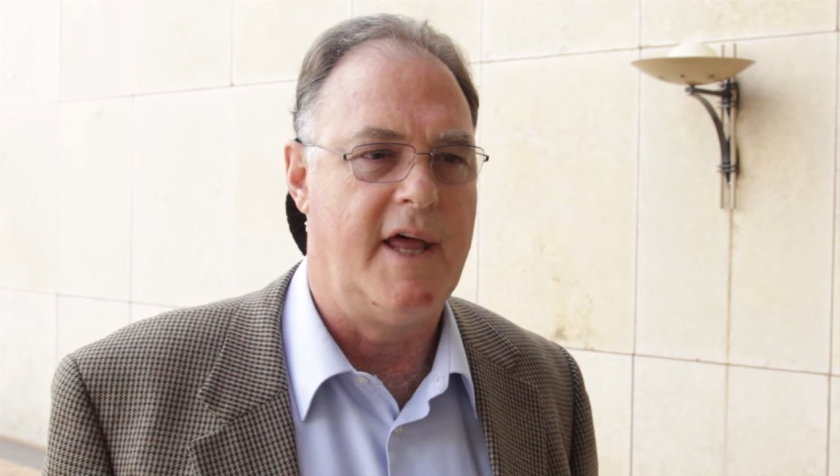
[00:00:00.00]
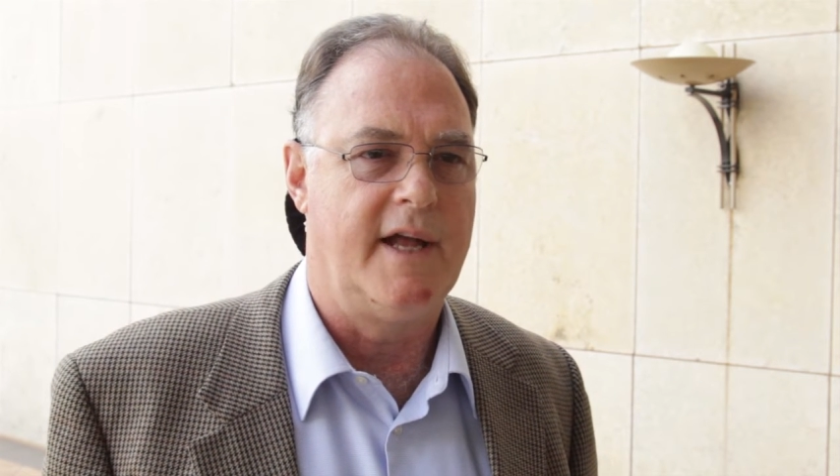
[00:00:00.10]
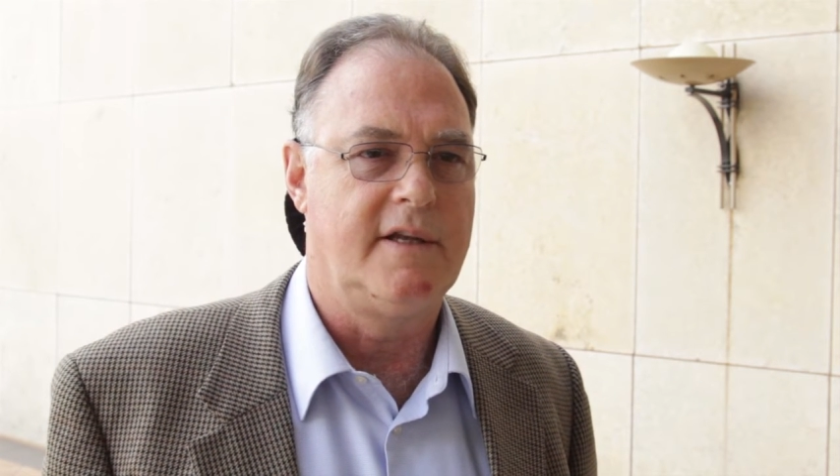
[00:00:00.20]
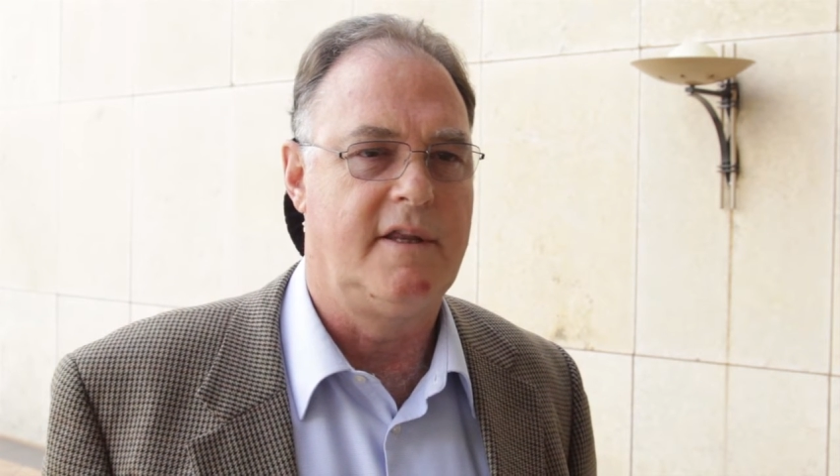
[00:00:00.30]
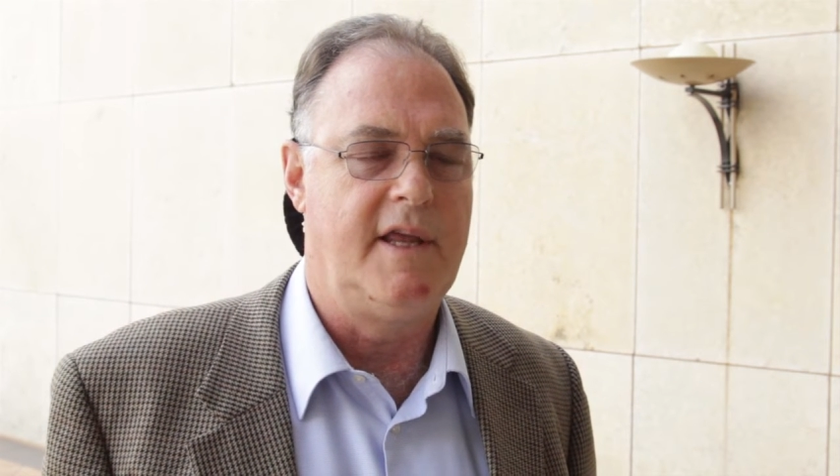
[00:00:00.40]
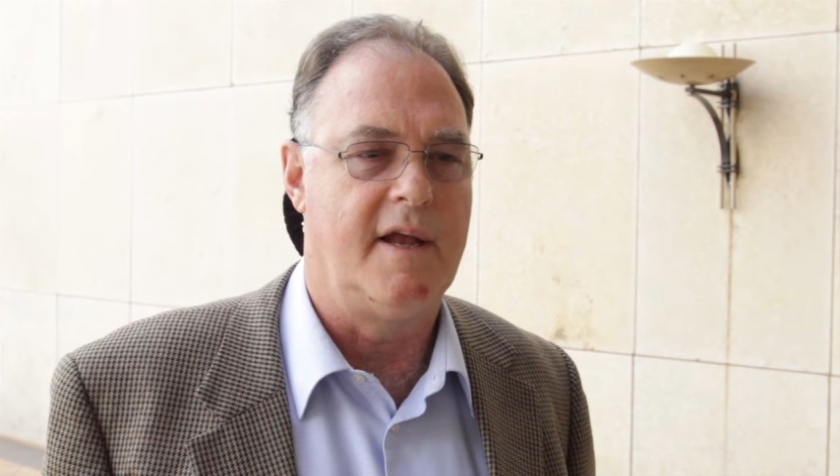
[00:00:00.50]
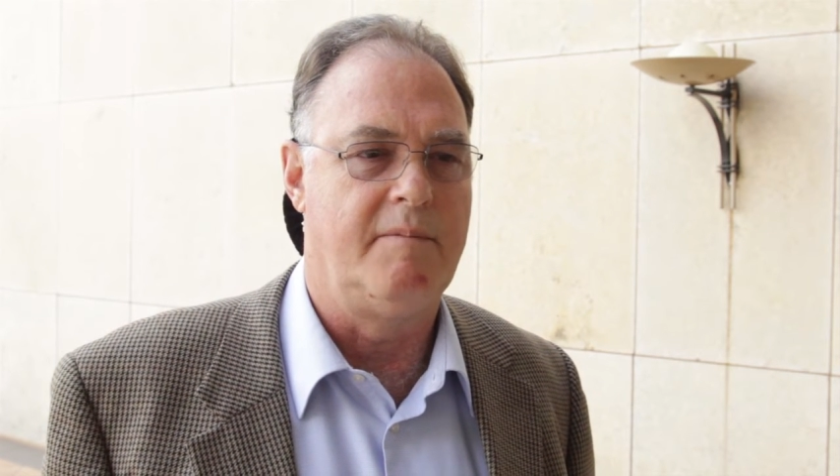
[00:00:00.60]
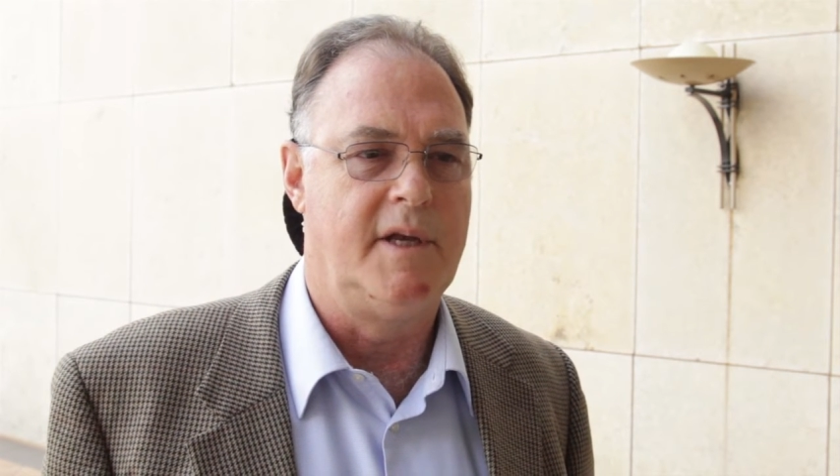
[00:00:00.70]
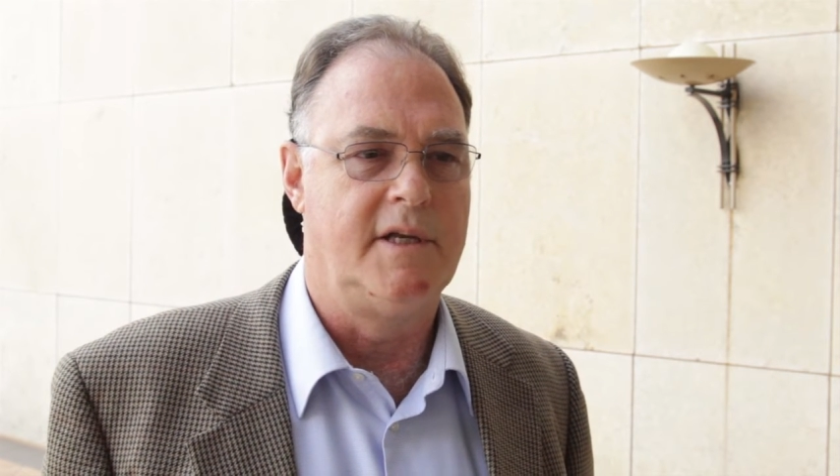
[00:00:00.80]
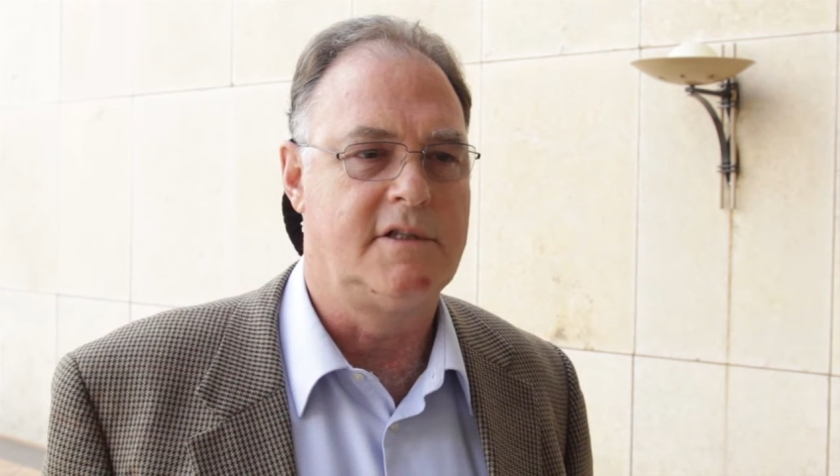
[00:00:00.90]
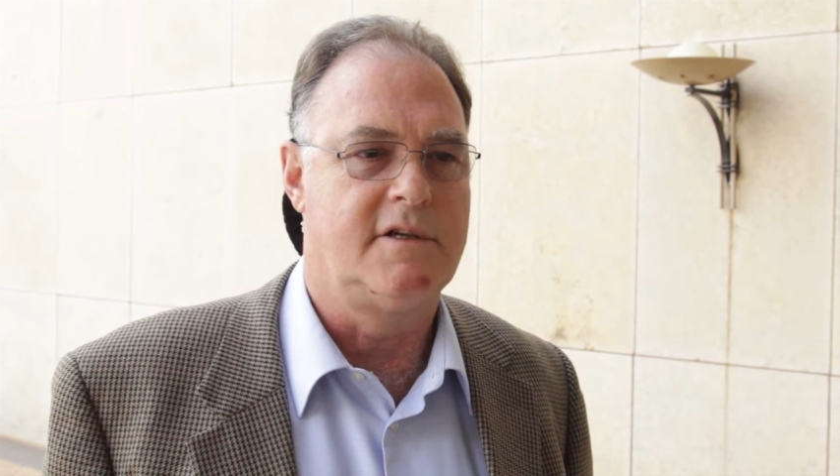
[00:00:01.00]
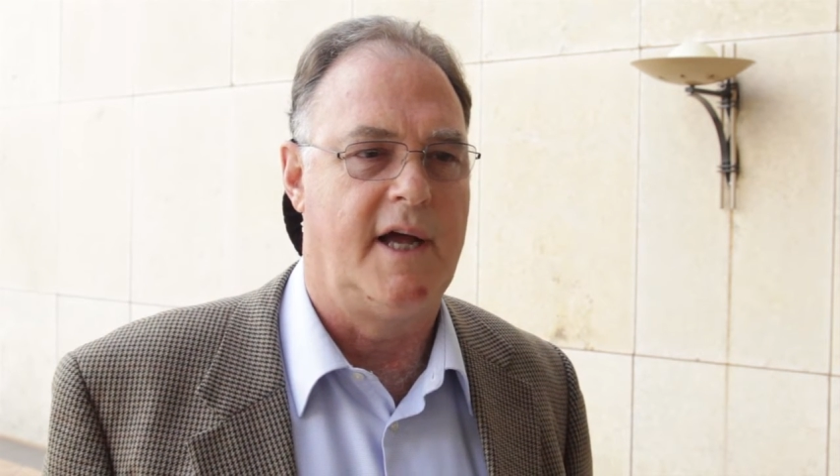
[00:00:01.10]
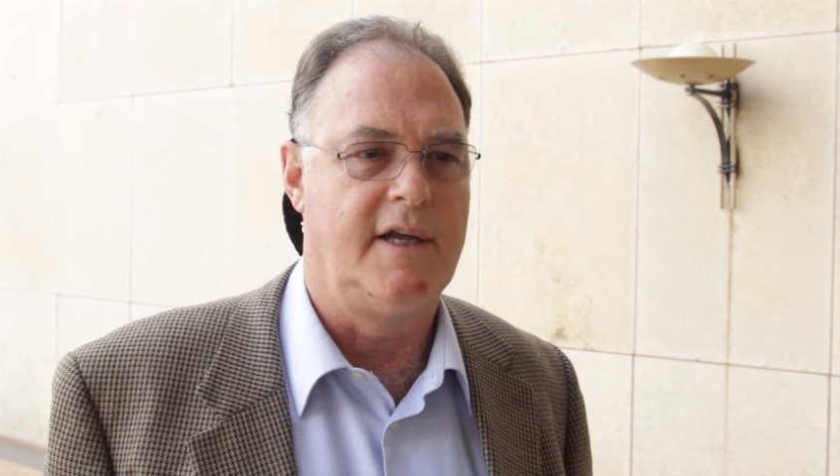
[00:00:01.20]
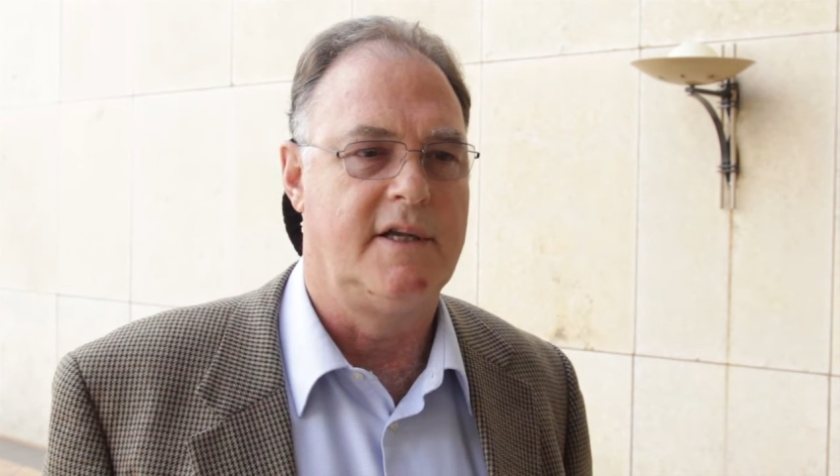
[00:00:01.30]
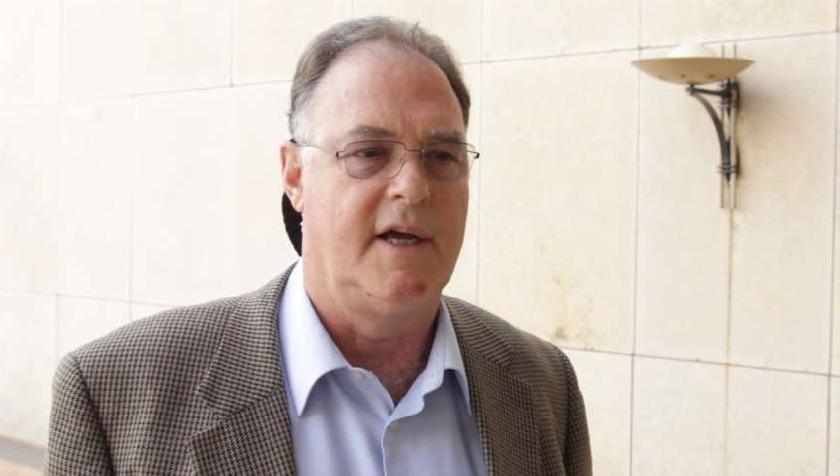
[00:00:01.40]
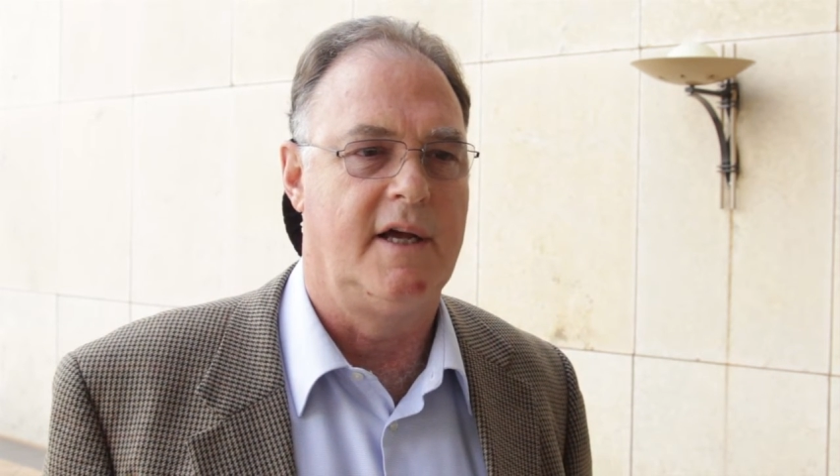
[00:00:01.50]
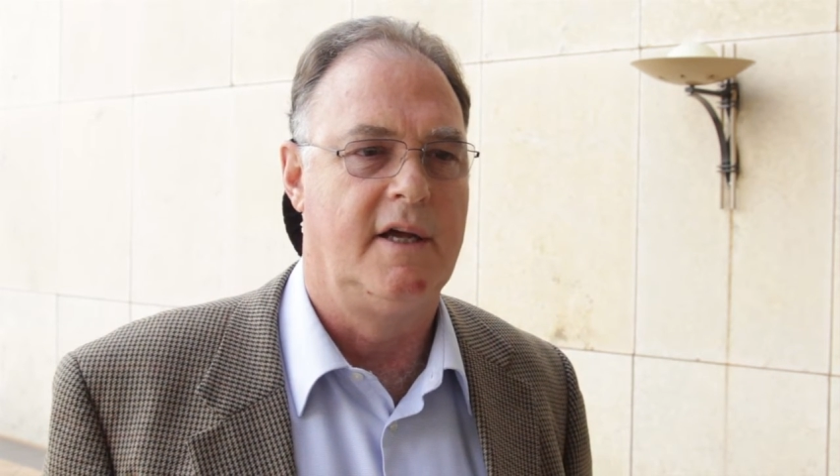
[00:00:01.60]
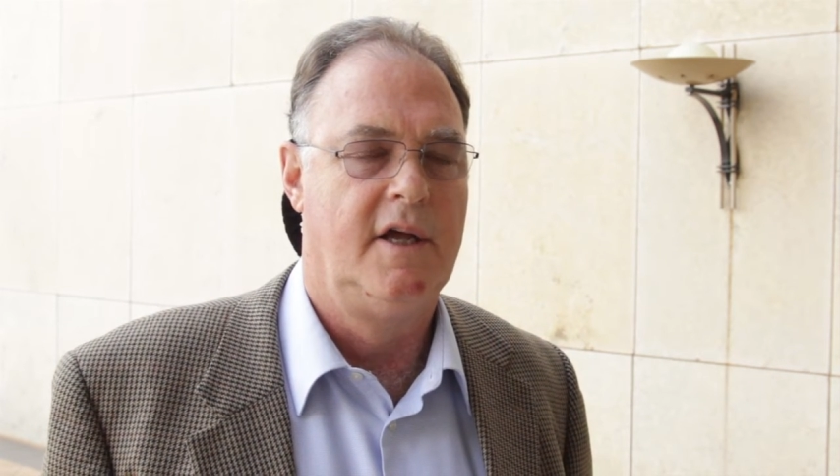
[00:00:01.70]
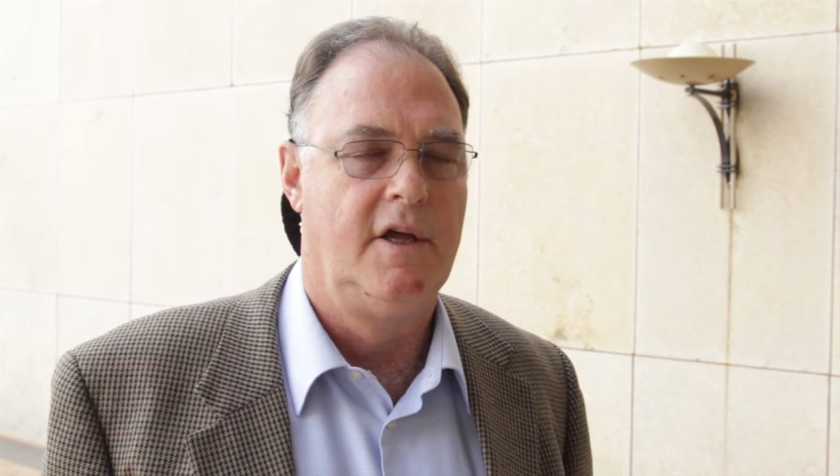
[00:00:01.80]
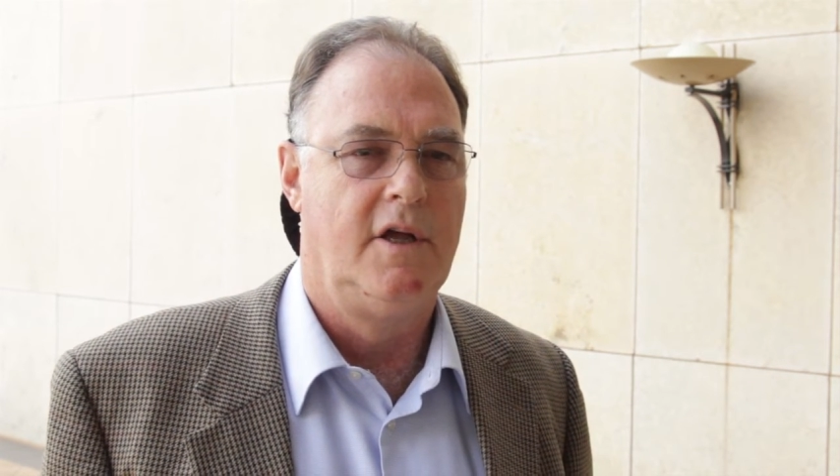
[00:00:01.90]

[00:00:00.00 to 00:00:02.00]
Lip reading: that the administrator